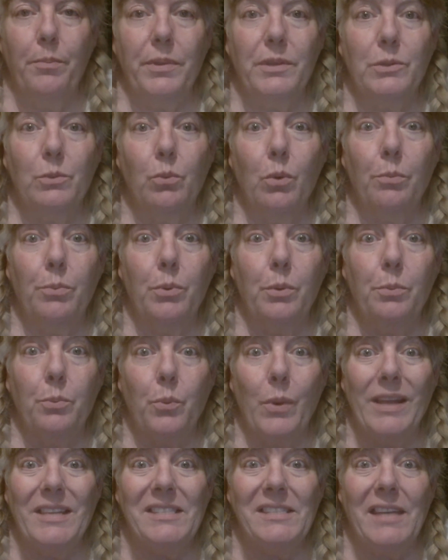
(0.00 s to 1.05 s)
It's Woop Woop
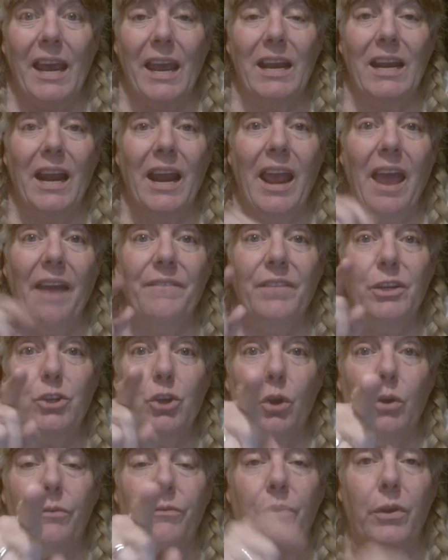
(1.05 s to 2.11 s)
Wednesday, and I have a
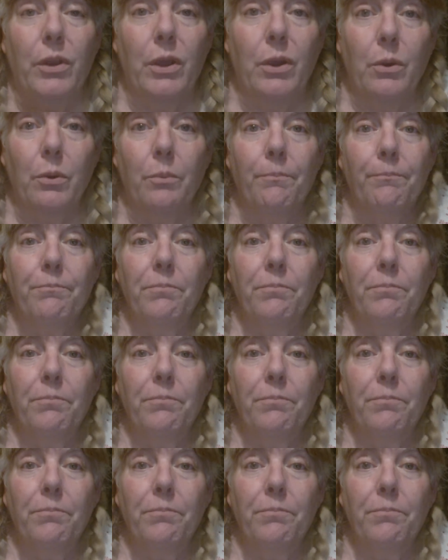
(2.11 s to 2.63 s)
joke for you.